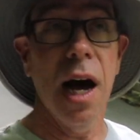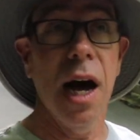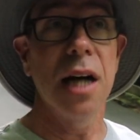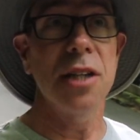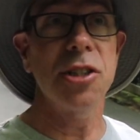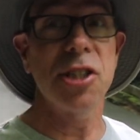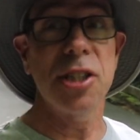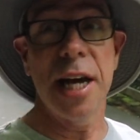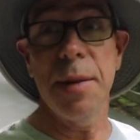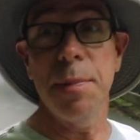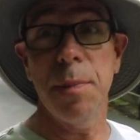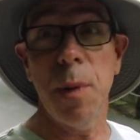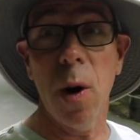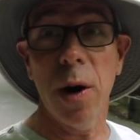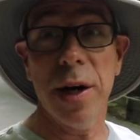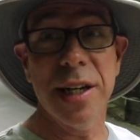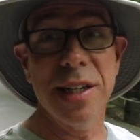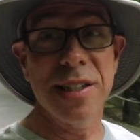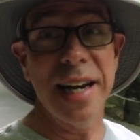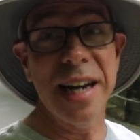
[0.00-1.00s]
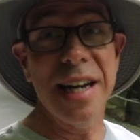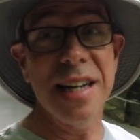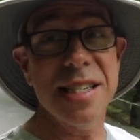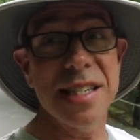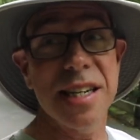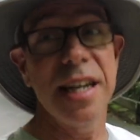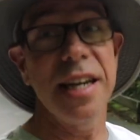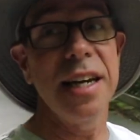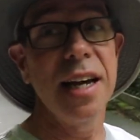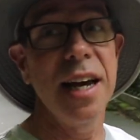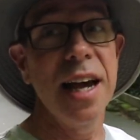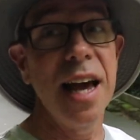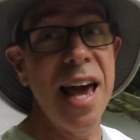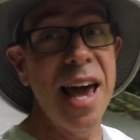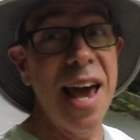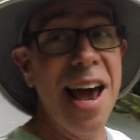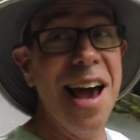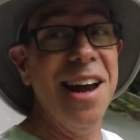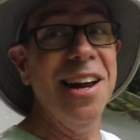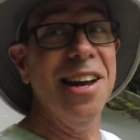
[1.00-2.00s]
State Park in Tennessee,
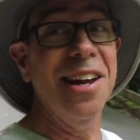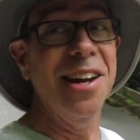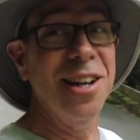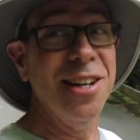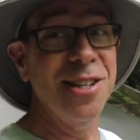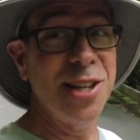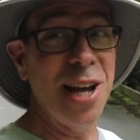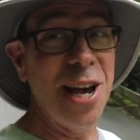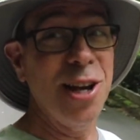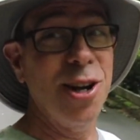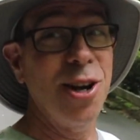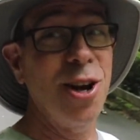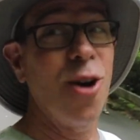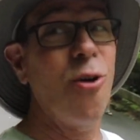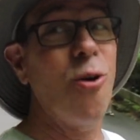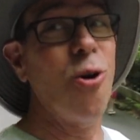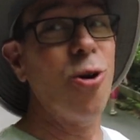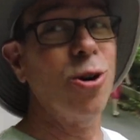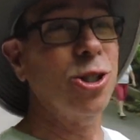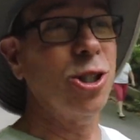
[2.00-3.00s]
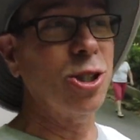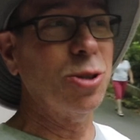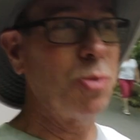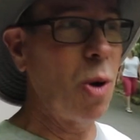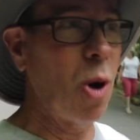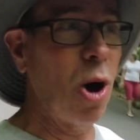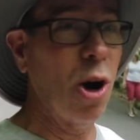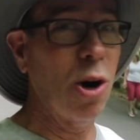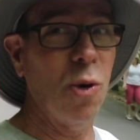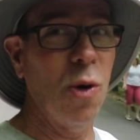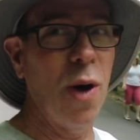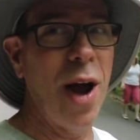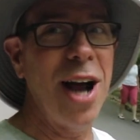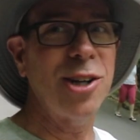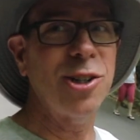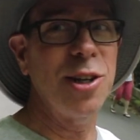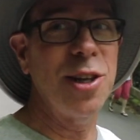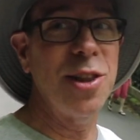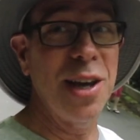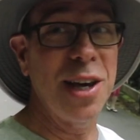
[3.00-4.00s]
and it is a gorgeous park. We're
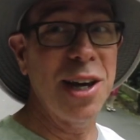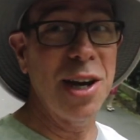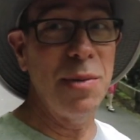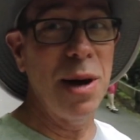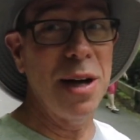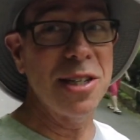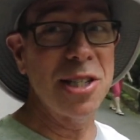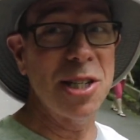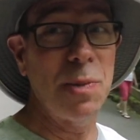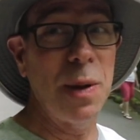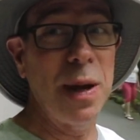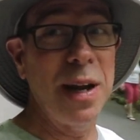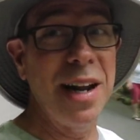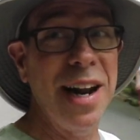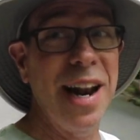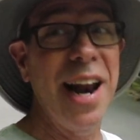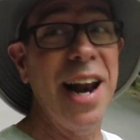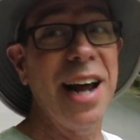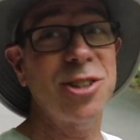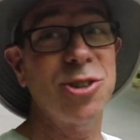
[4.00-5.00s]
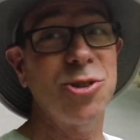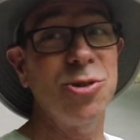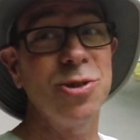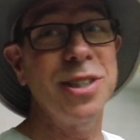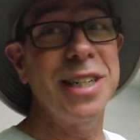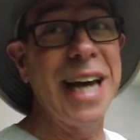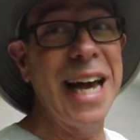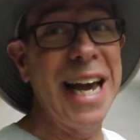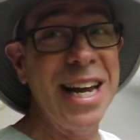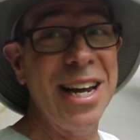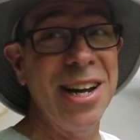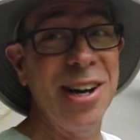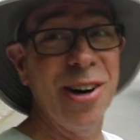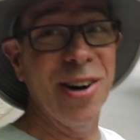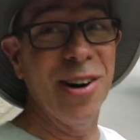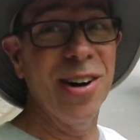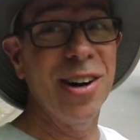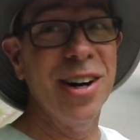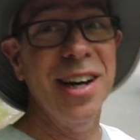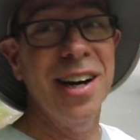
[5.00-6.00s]
actually thinking about spending an extra day
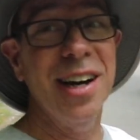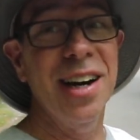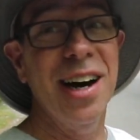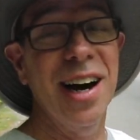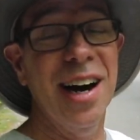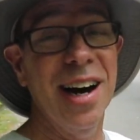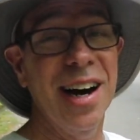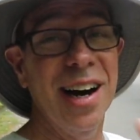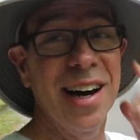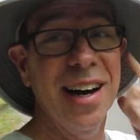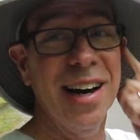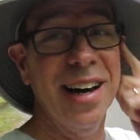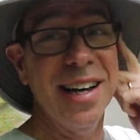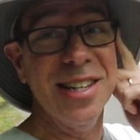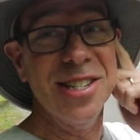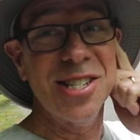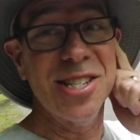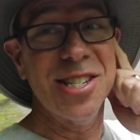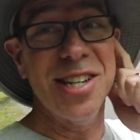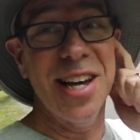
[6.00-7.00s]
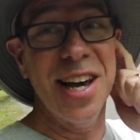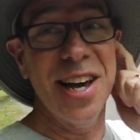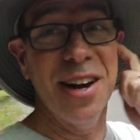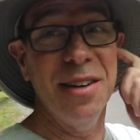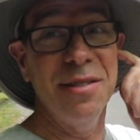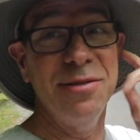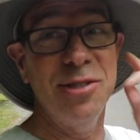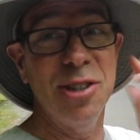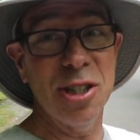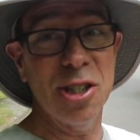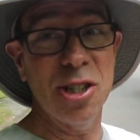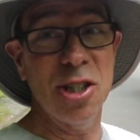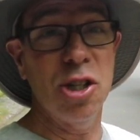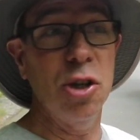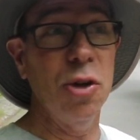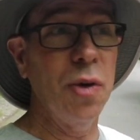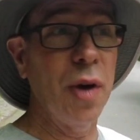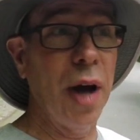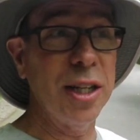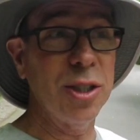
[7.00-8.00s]
here instead of just
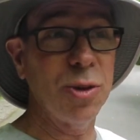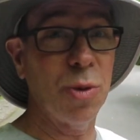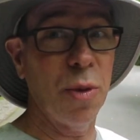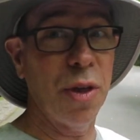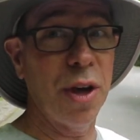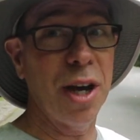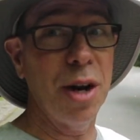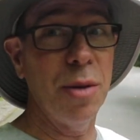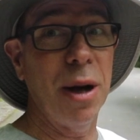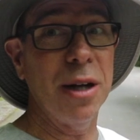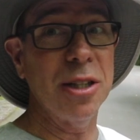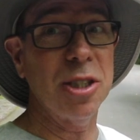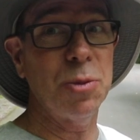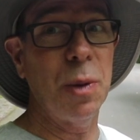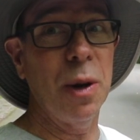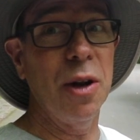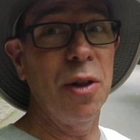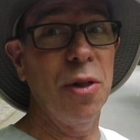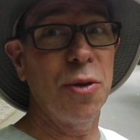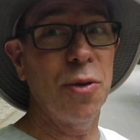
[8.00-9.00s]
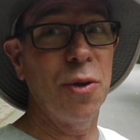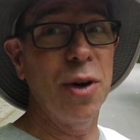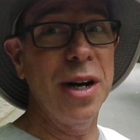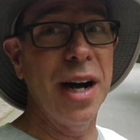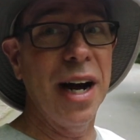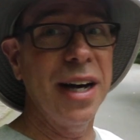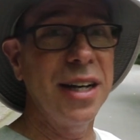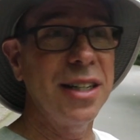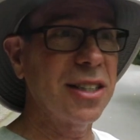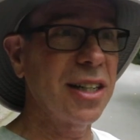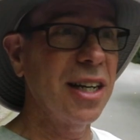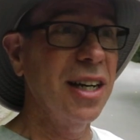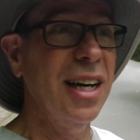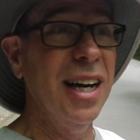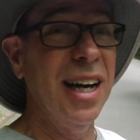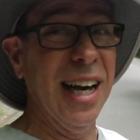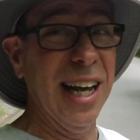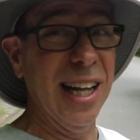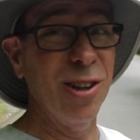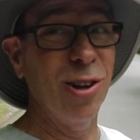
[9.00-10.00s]
2 nights. We're thinking about spending 3 nights.
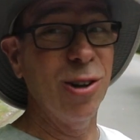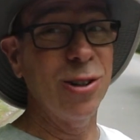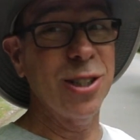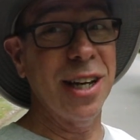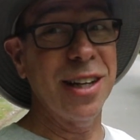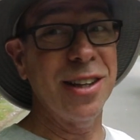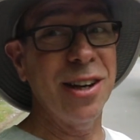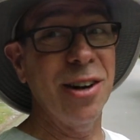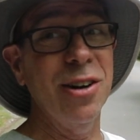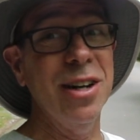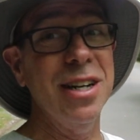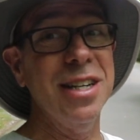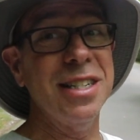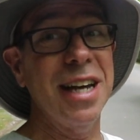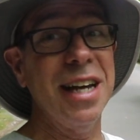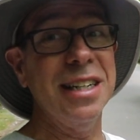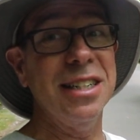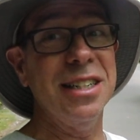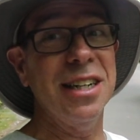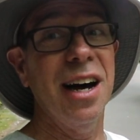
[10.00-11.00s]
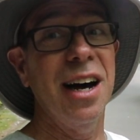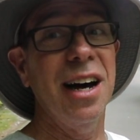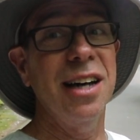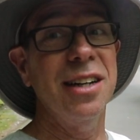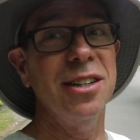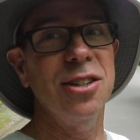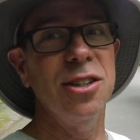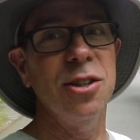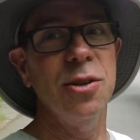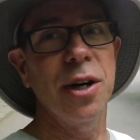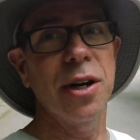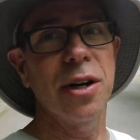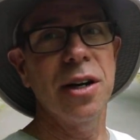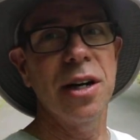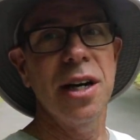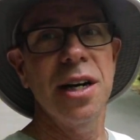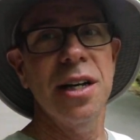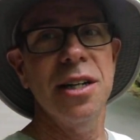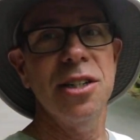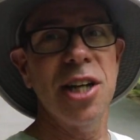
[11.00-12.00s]
It looks like there is a ton to do here.
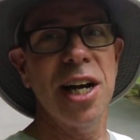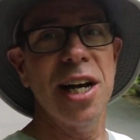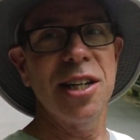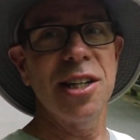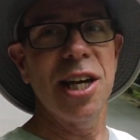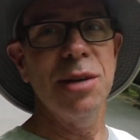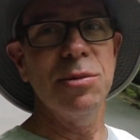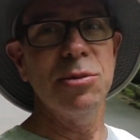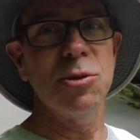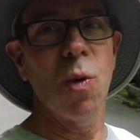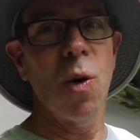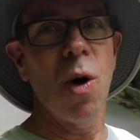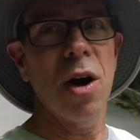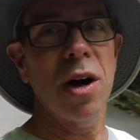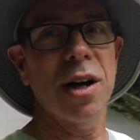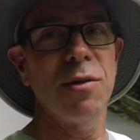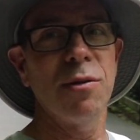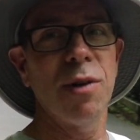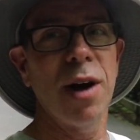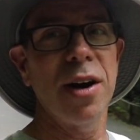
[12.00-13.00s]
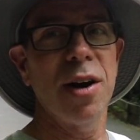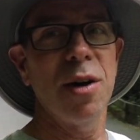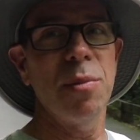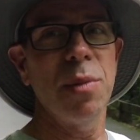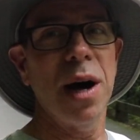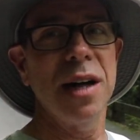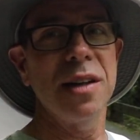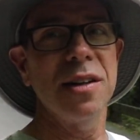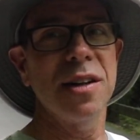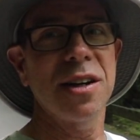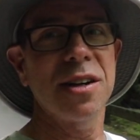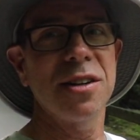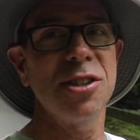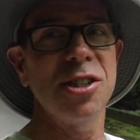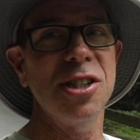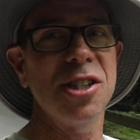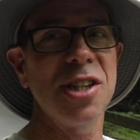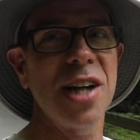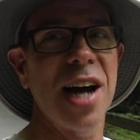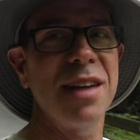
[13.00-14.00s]
Jan keeps walking right on by. Look at her.
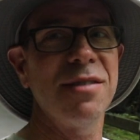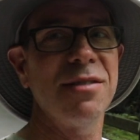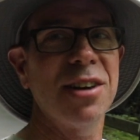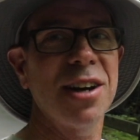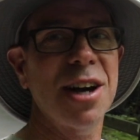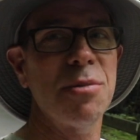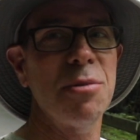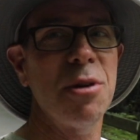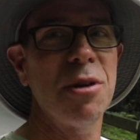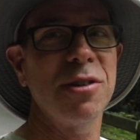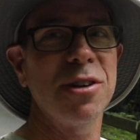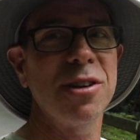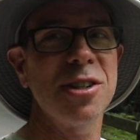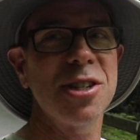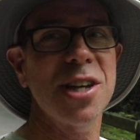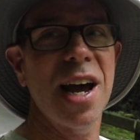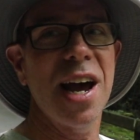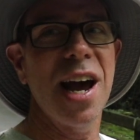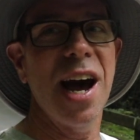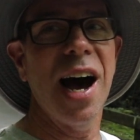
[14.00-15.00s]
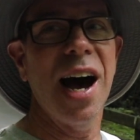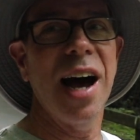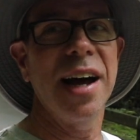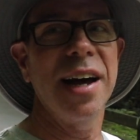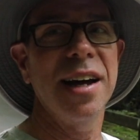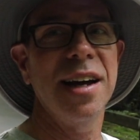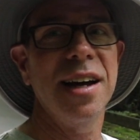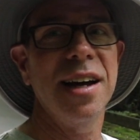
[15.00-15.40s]
She's not even going to come over here and say hi.